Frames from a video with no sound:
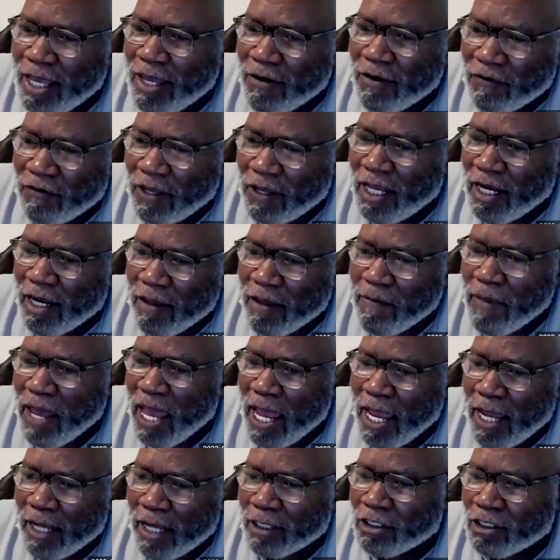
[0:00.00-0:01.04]
give any
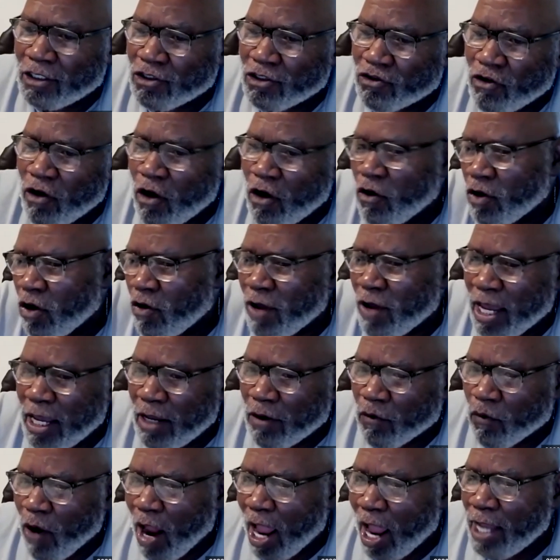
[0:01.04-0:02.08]
man control. Go
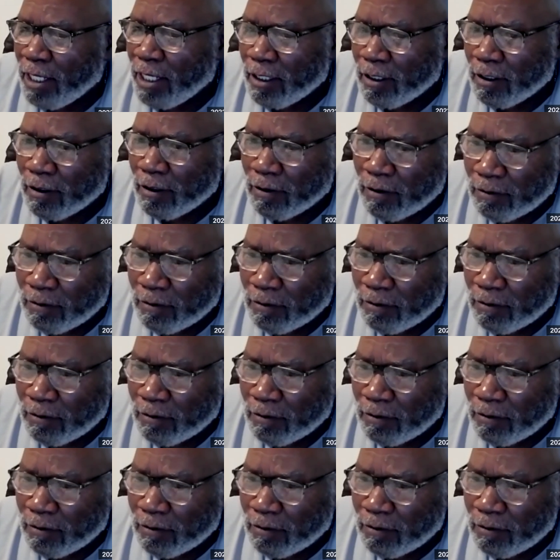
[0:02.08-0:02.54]
ahead, Wright.